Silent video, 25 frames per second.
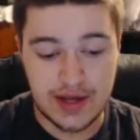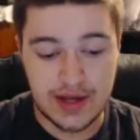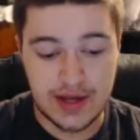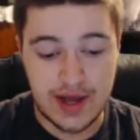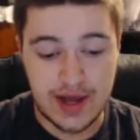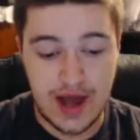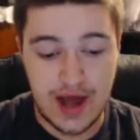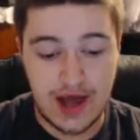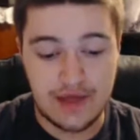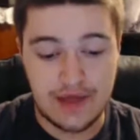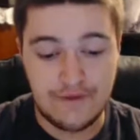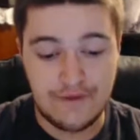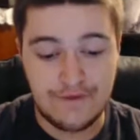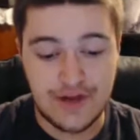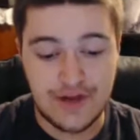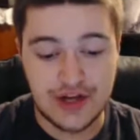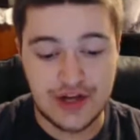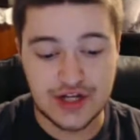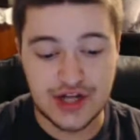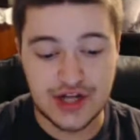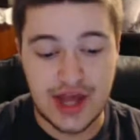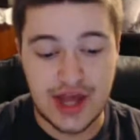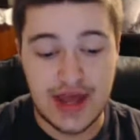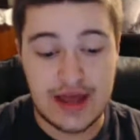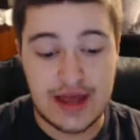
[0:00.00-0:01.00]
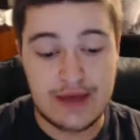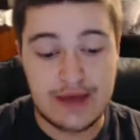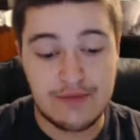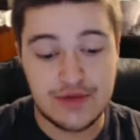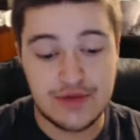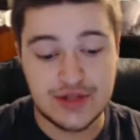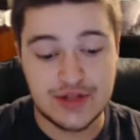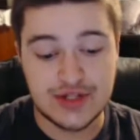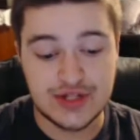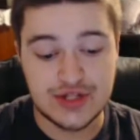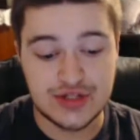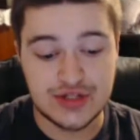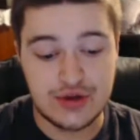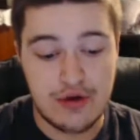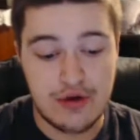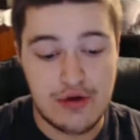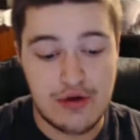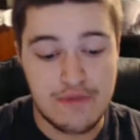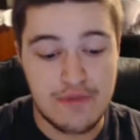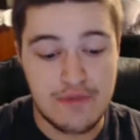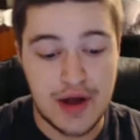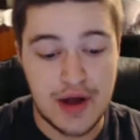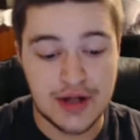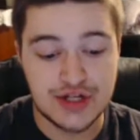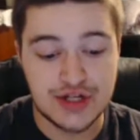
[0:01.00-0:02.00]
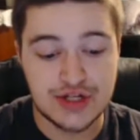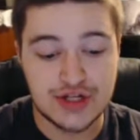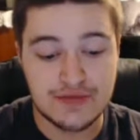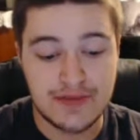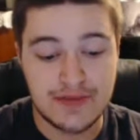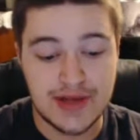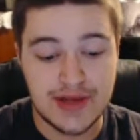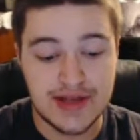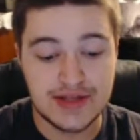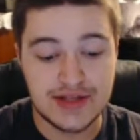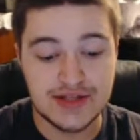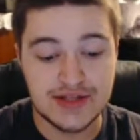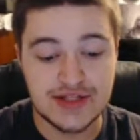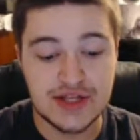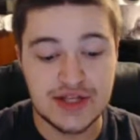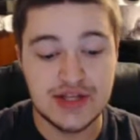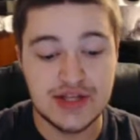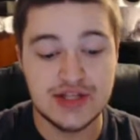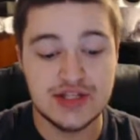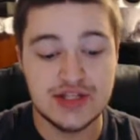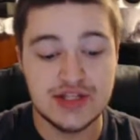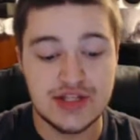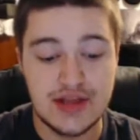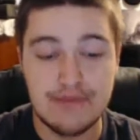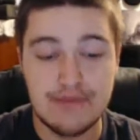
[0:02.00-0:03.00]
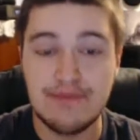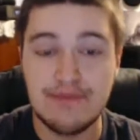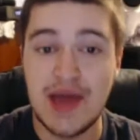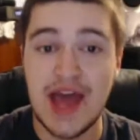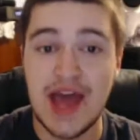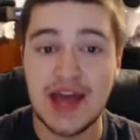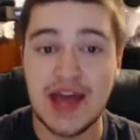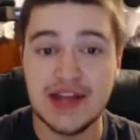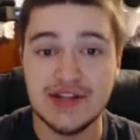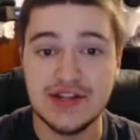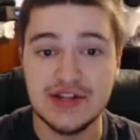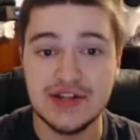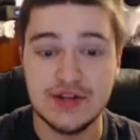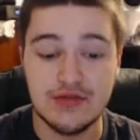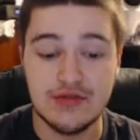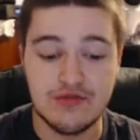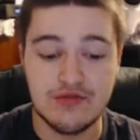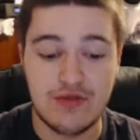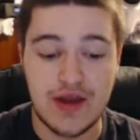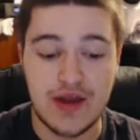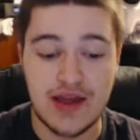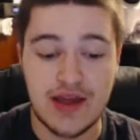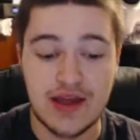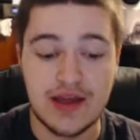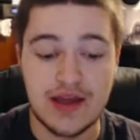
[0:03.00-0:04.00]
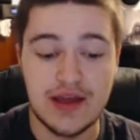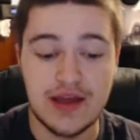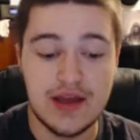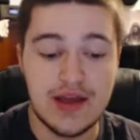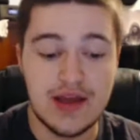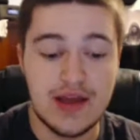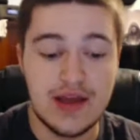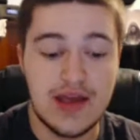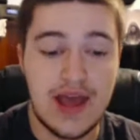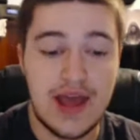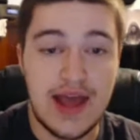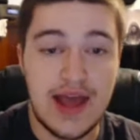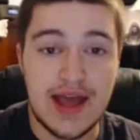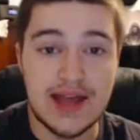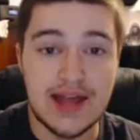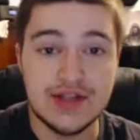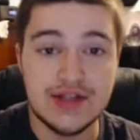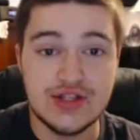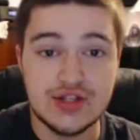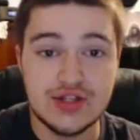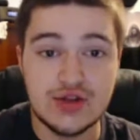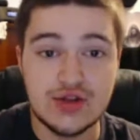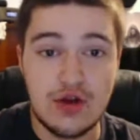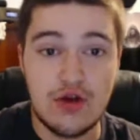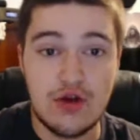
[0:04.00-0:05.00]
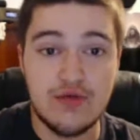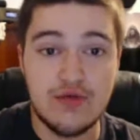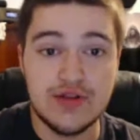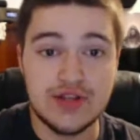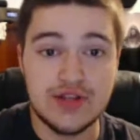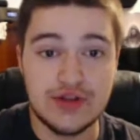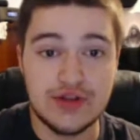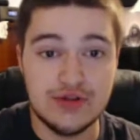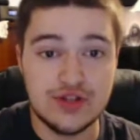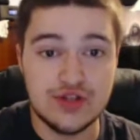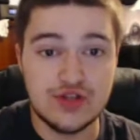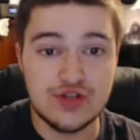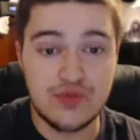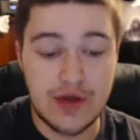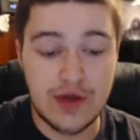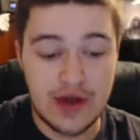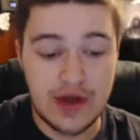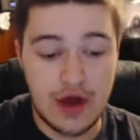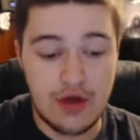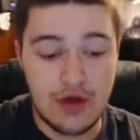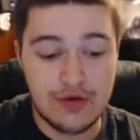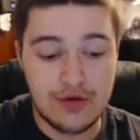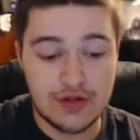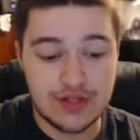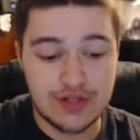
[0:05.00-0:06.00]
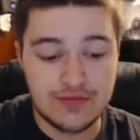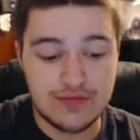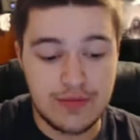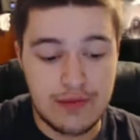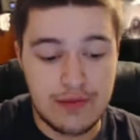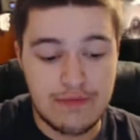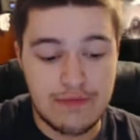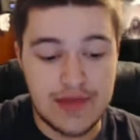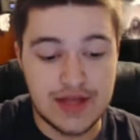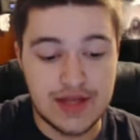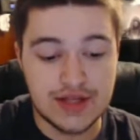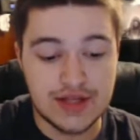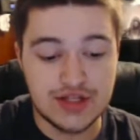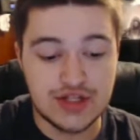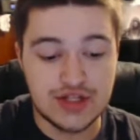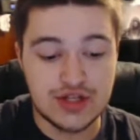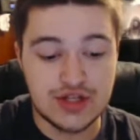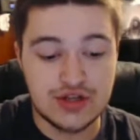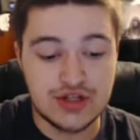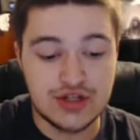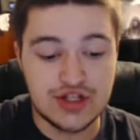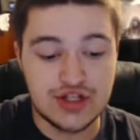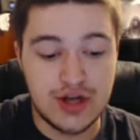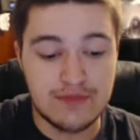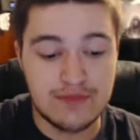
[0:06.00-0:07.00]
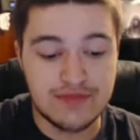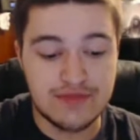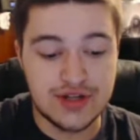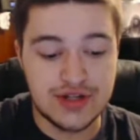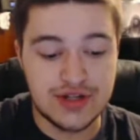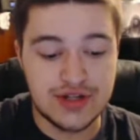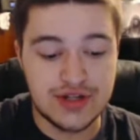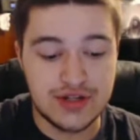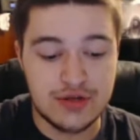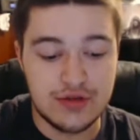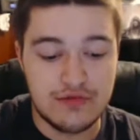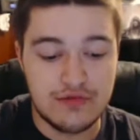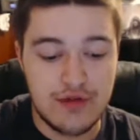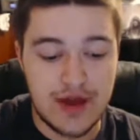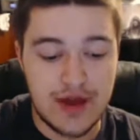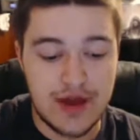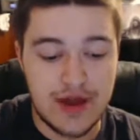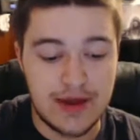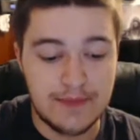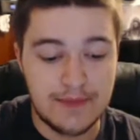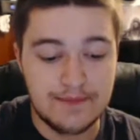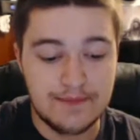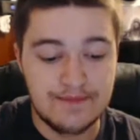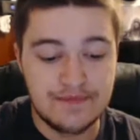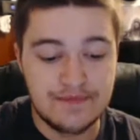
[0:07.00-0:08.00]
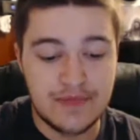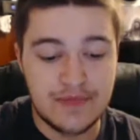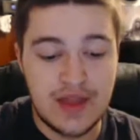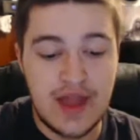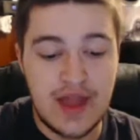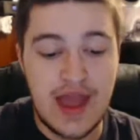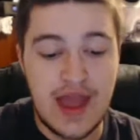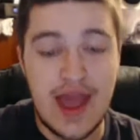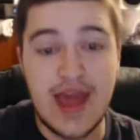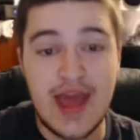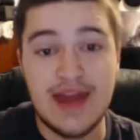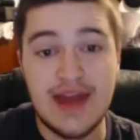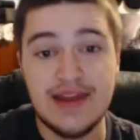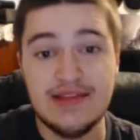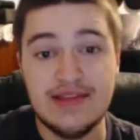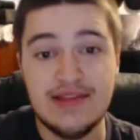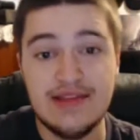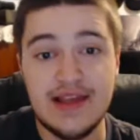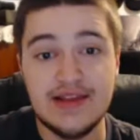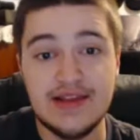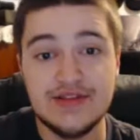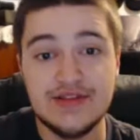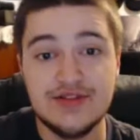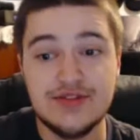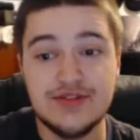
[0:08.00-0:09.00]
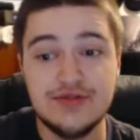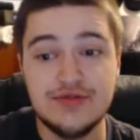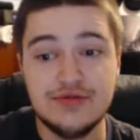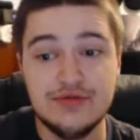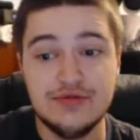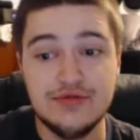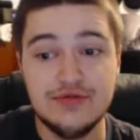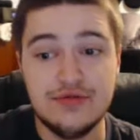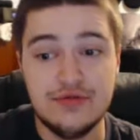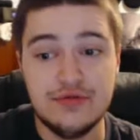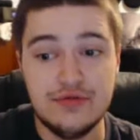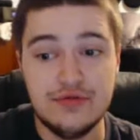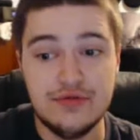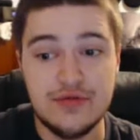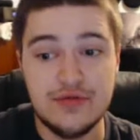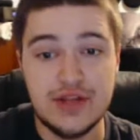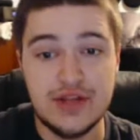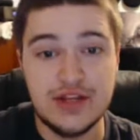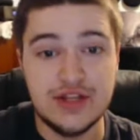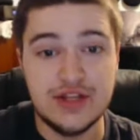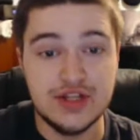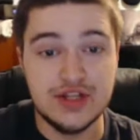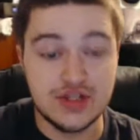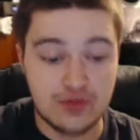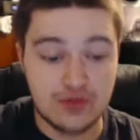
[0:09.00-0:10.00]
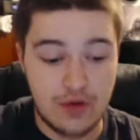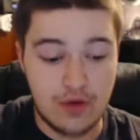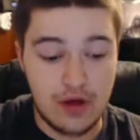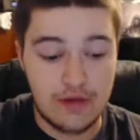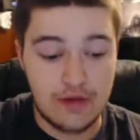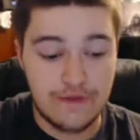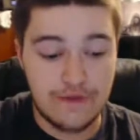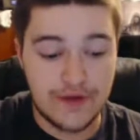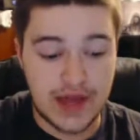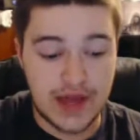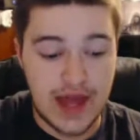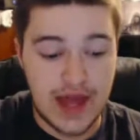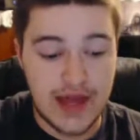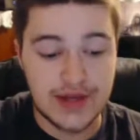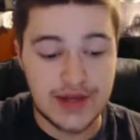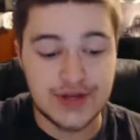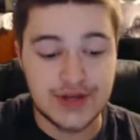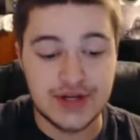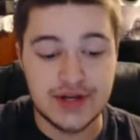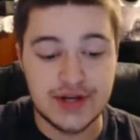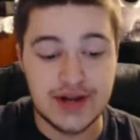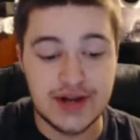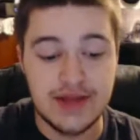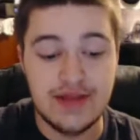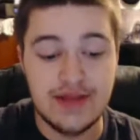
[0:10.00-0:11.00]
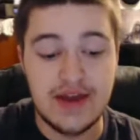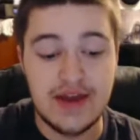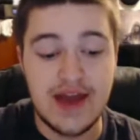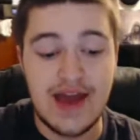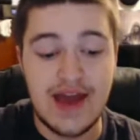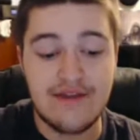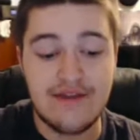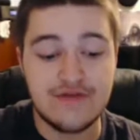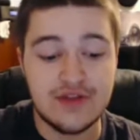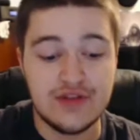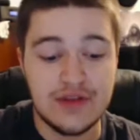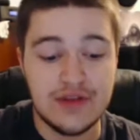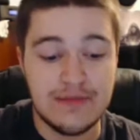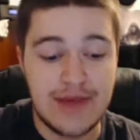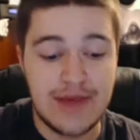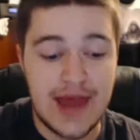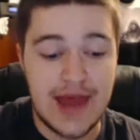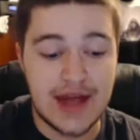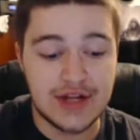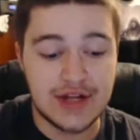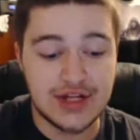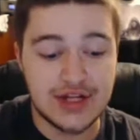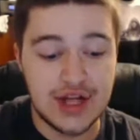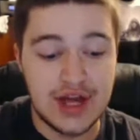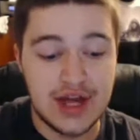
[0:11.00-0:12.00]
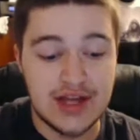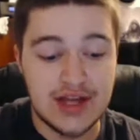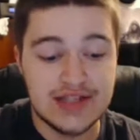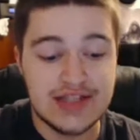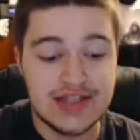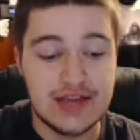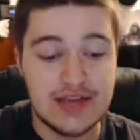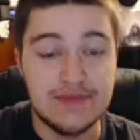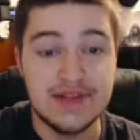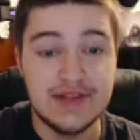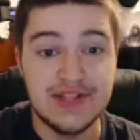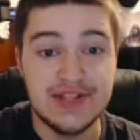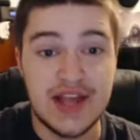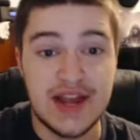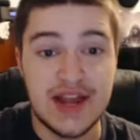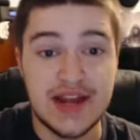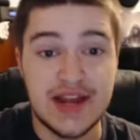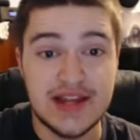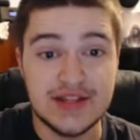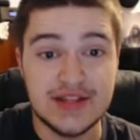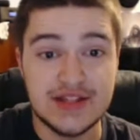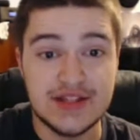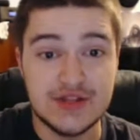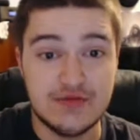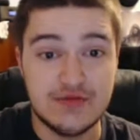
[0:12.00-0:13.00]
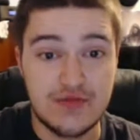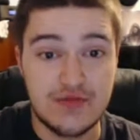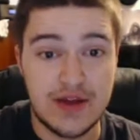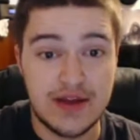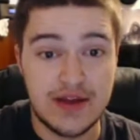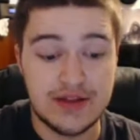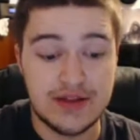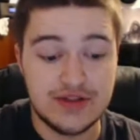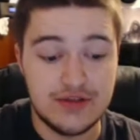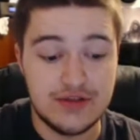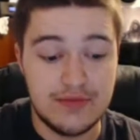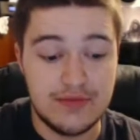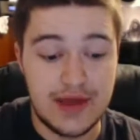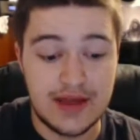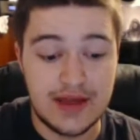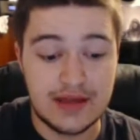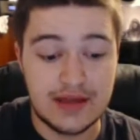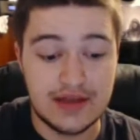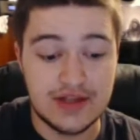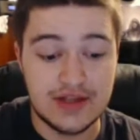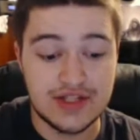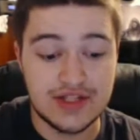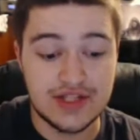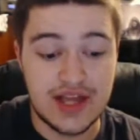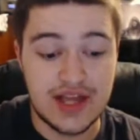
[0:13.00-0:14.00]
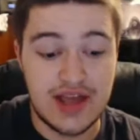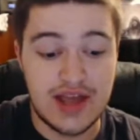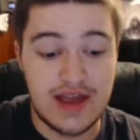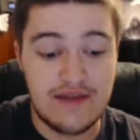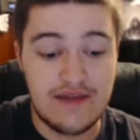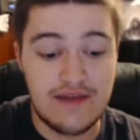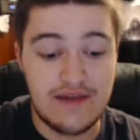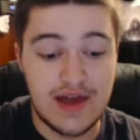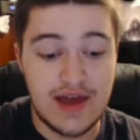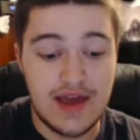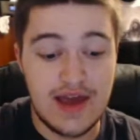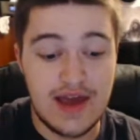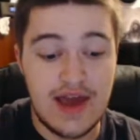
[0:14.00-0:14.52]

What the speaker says: The finish came when Cesaro punched Miz, slid back into the ring, and Cesaro went to go swing Owens, but Miz jumped into the ring, and it led to the disqualification. And then after the match, Sami Zayn hits the ring to make the save.